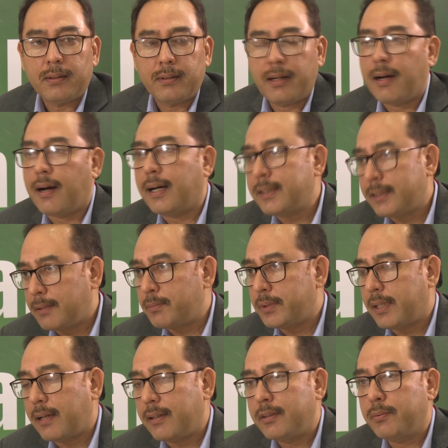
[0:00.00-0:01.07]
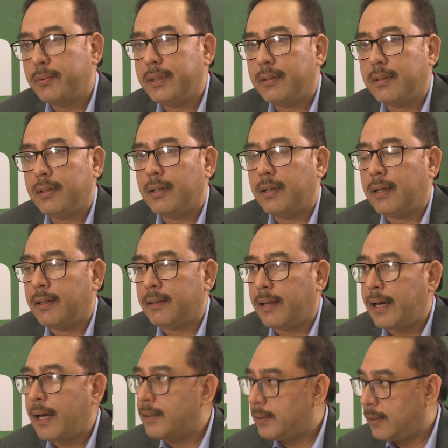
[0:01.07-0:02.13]
There are some studies with
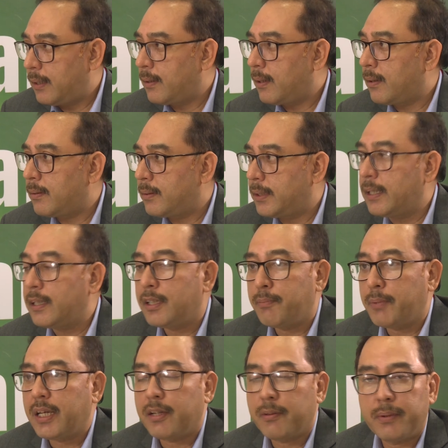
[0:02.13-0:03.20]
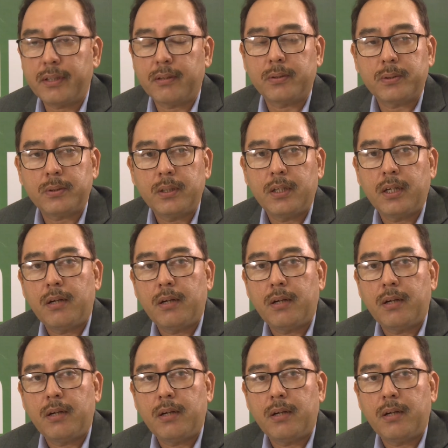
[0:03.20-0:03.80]
niacin and CETP inhibitors,